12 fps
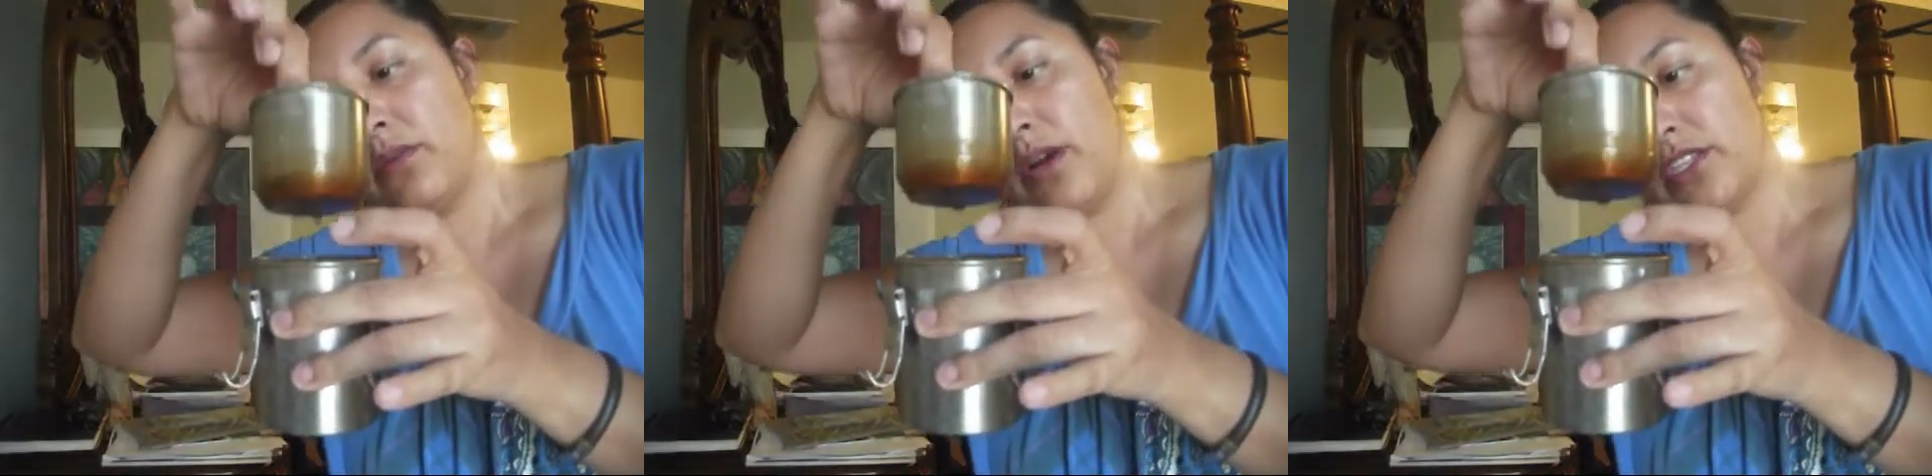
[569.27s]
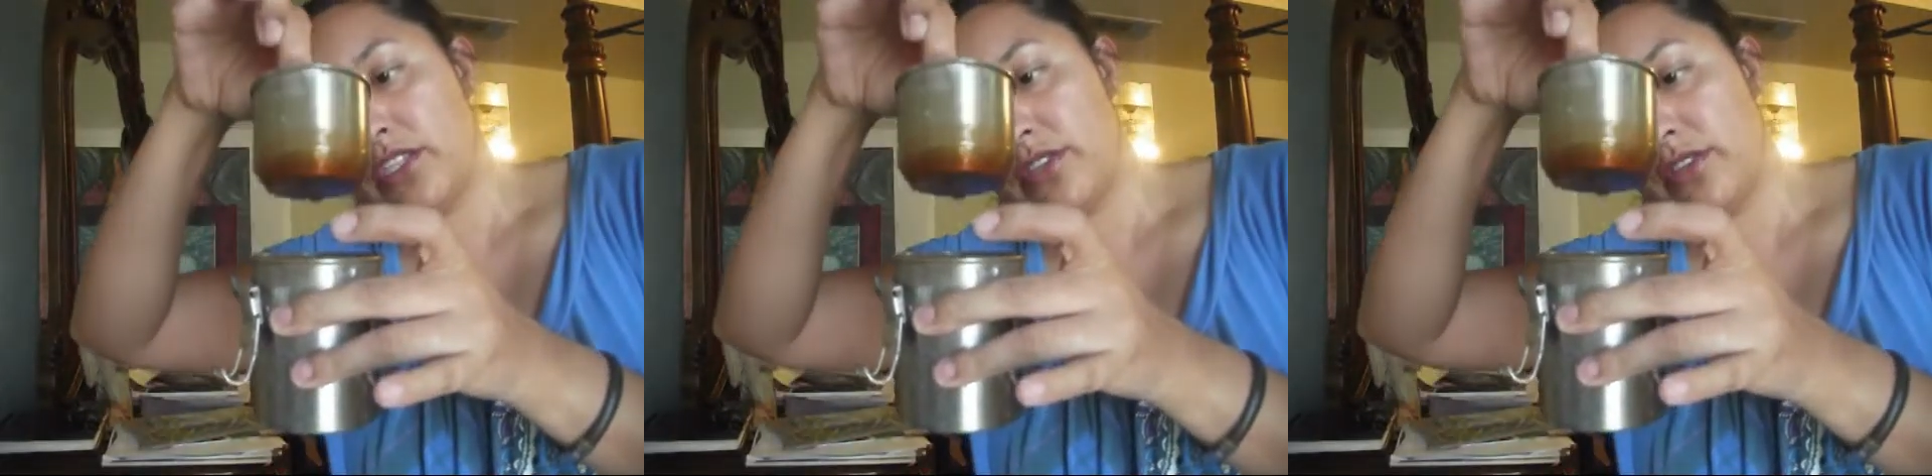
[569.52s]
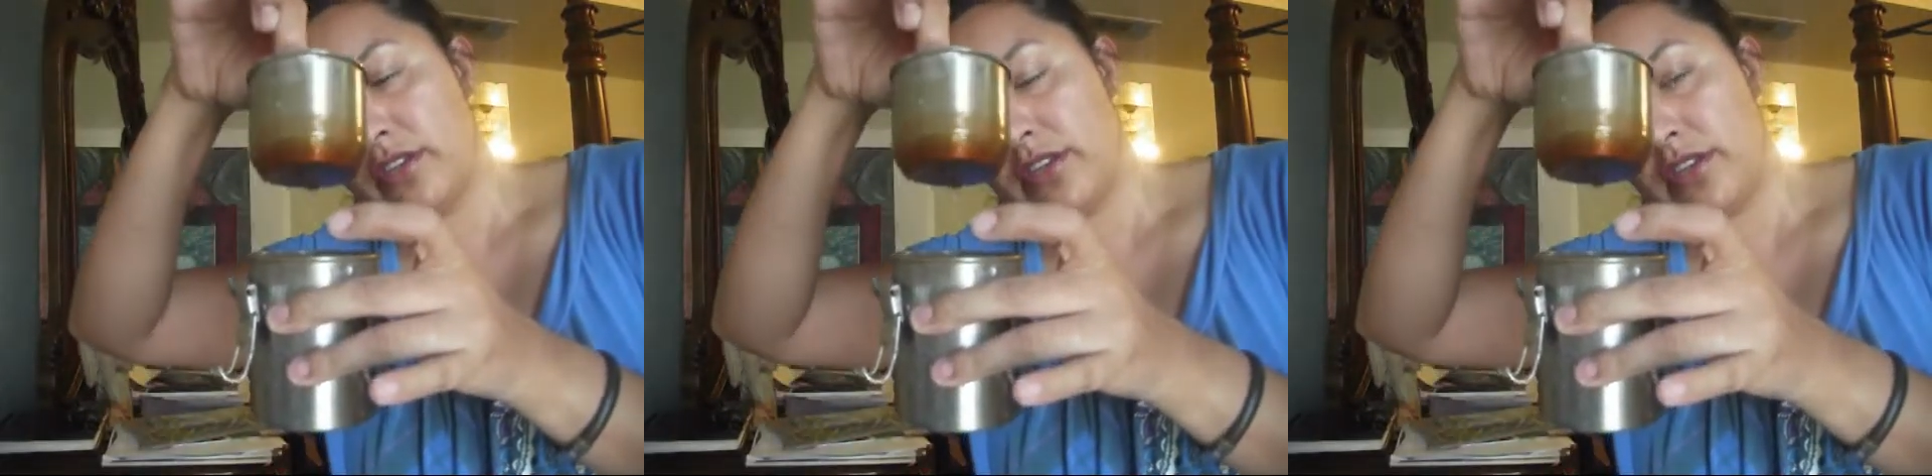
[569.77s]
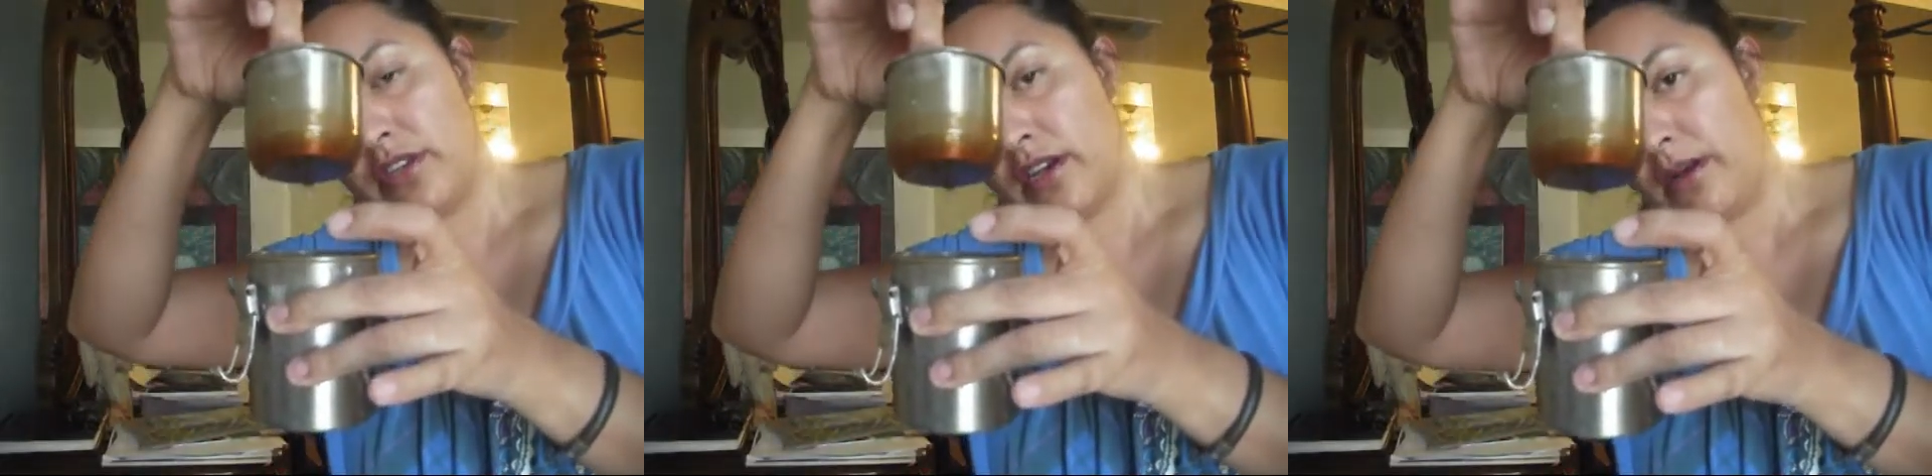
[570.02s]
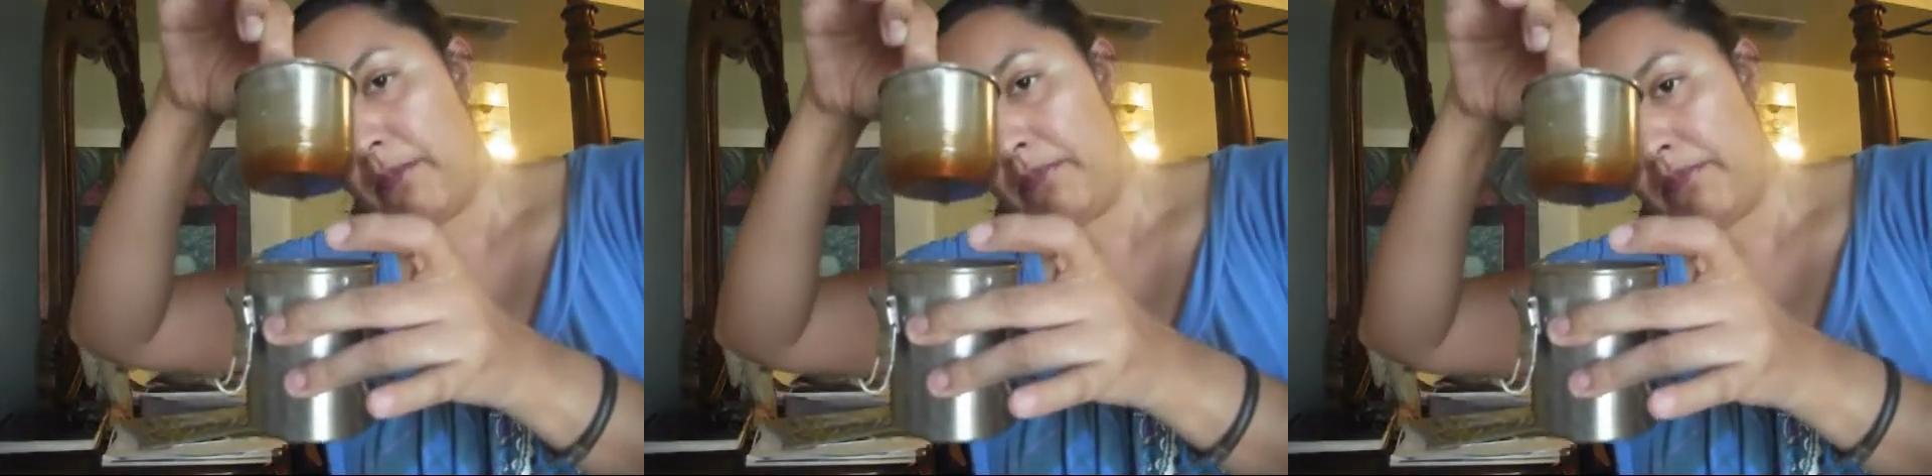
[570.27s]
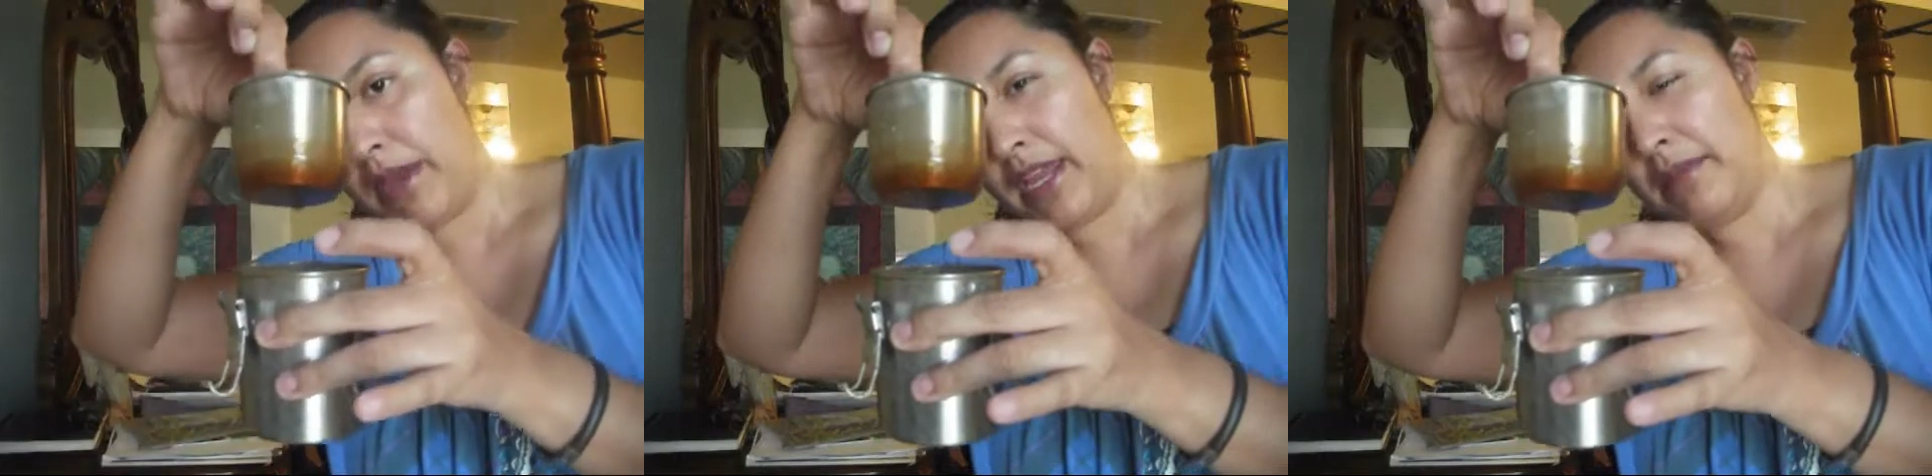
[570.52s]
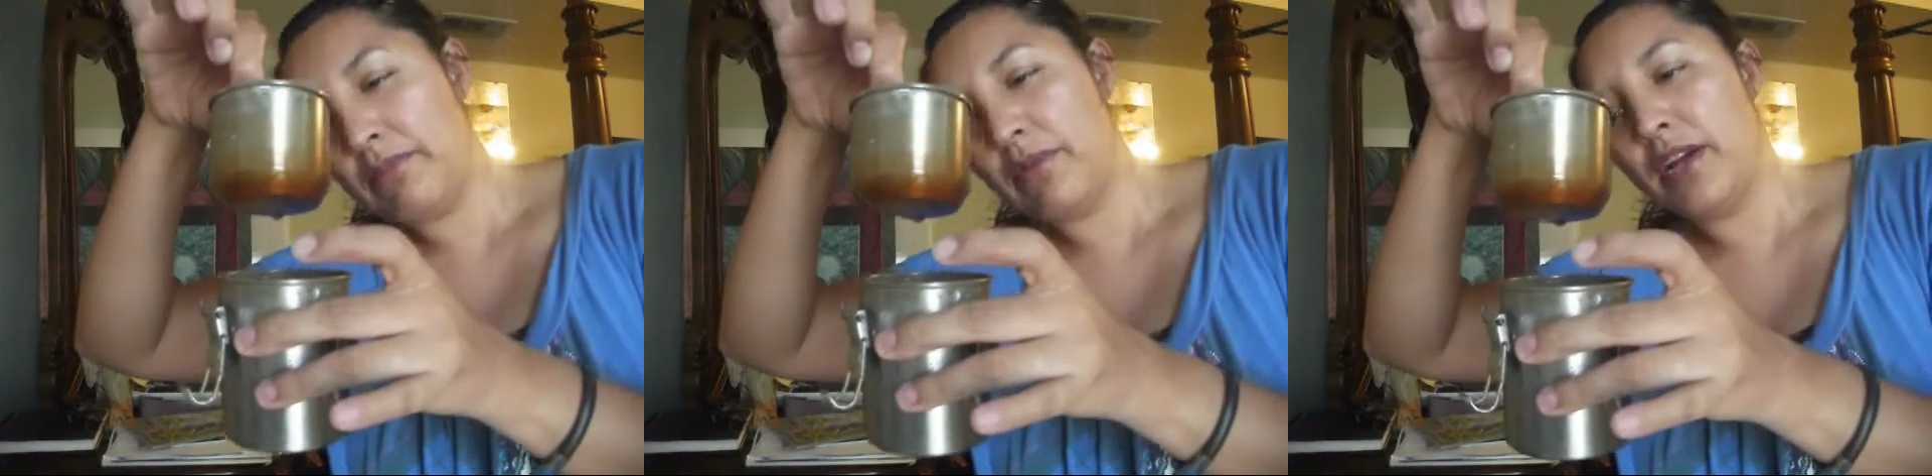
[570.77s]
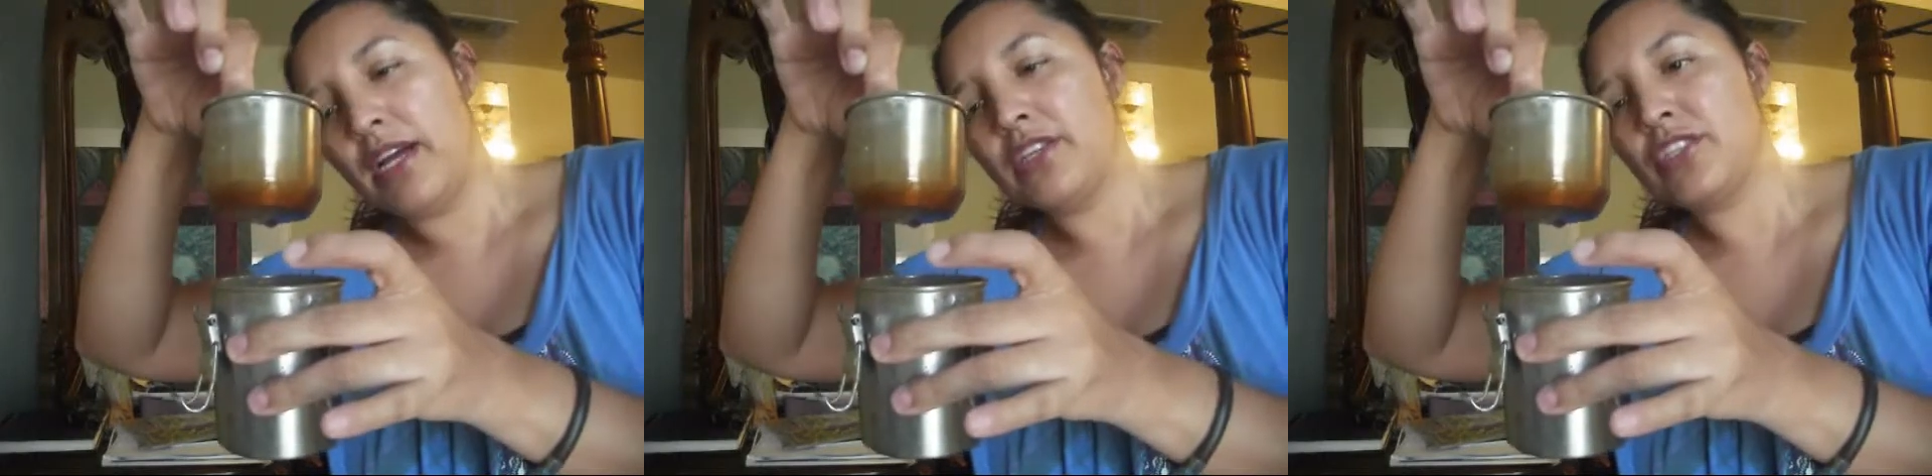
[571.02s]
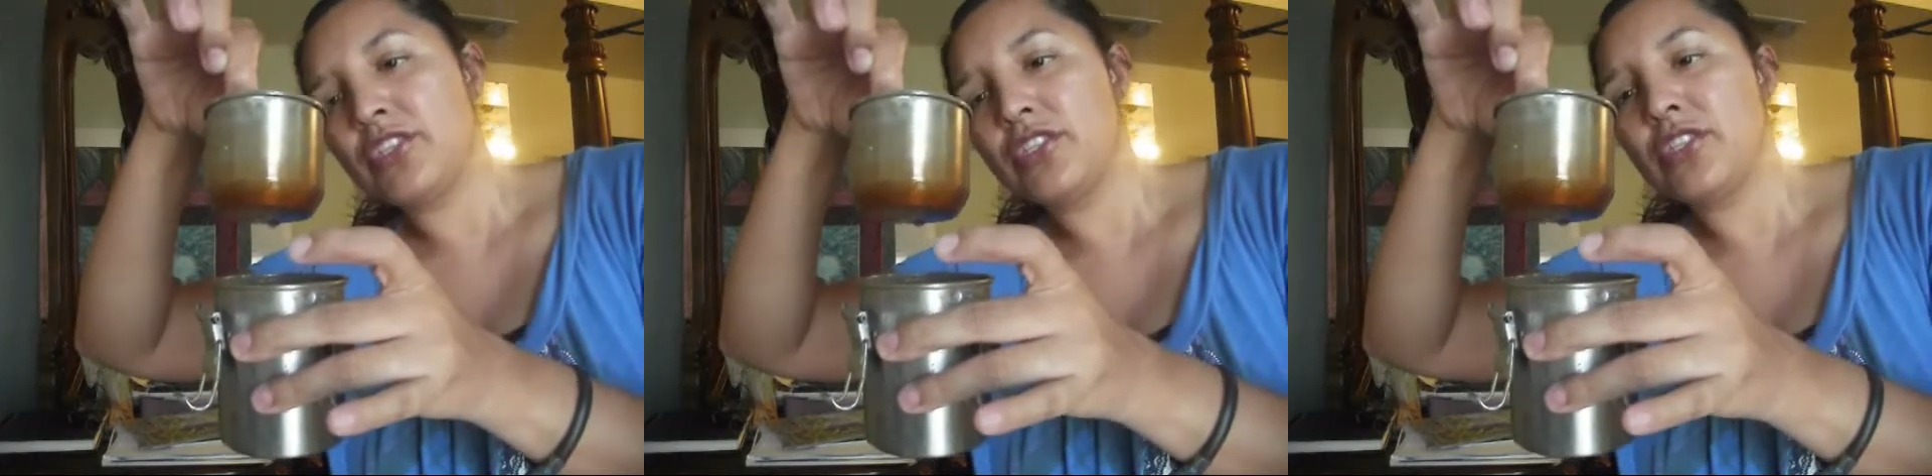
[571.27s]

wash your paintbrush,